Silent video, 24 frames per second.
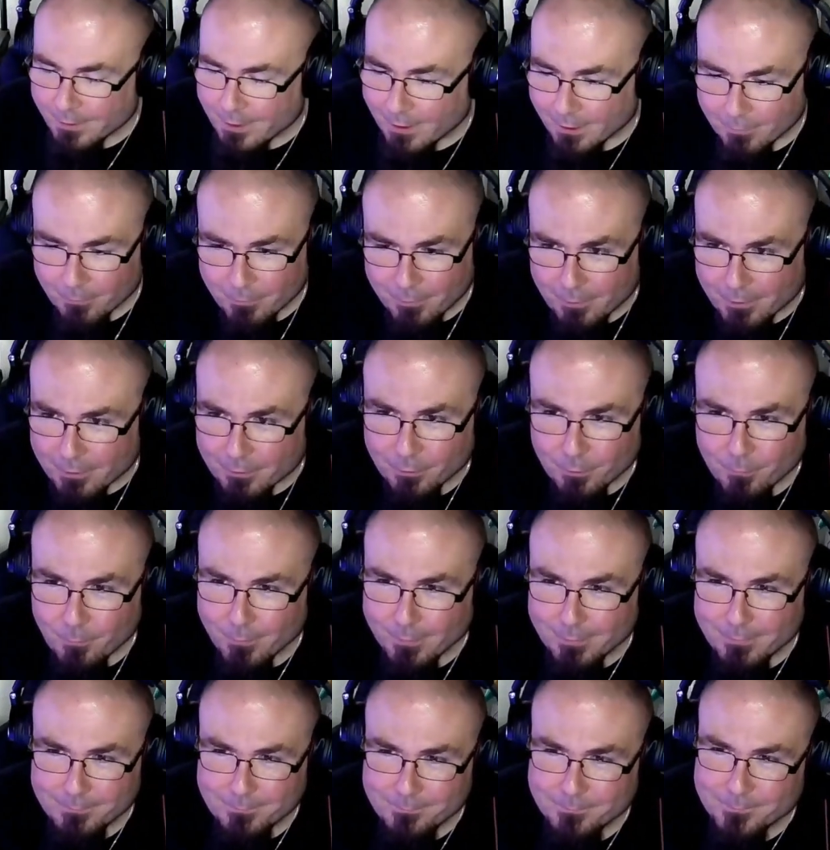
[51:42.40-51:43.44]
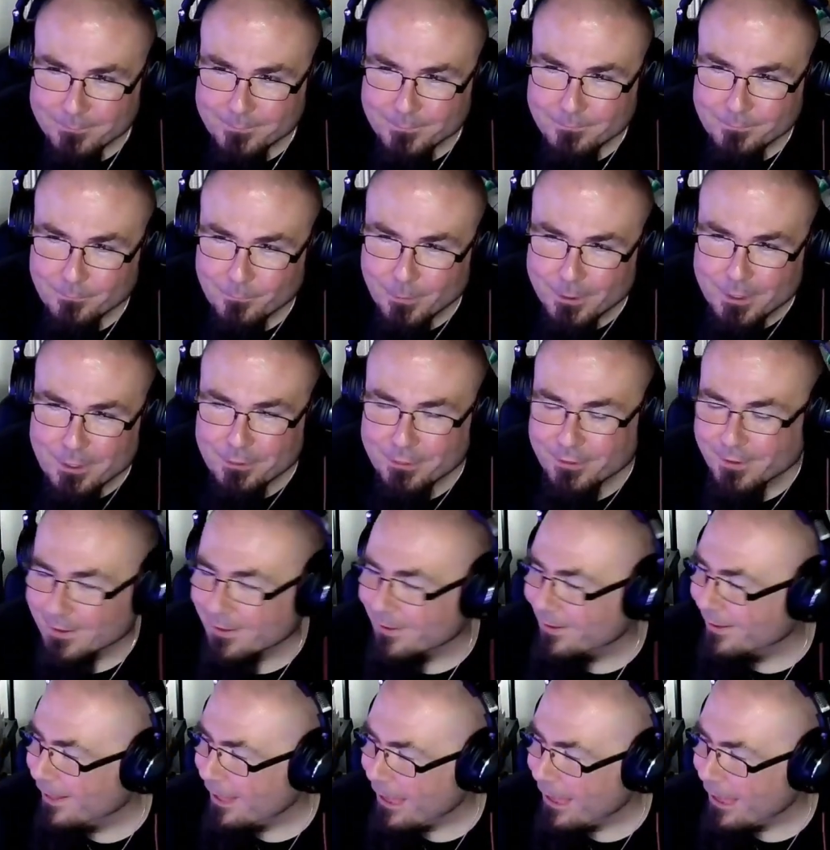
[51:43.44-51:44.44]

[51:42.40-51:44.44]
care, either one. What do you think?